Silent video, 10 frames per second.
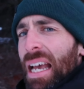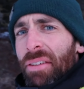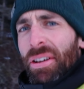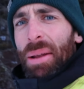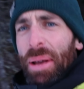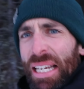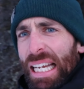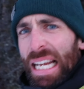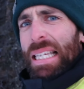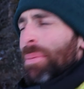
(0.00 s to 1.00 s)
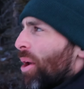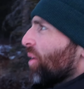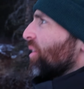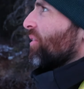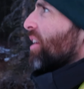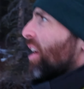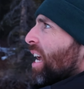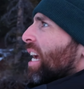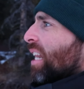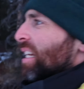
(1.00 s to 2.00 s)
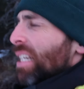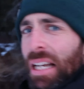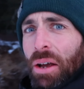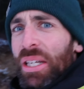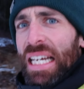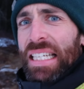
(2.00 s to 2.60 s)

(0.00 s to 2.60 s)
I feel a bit silly, to be honest with you. This is loads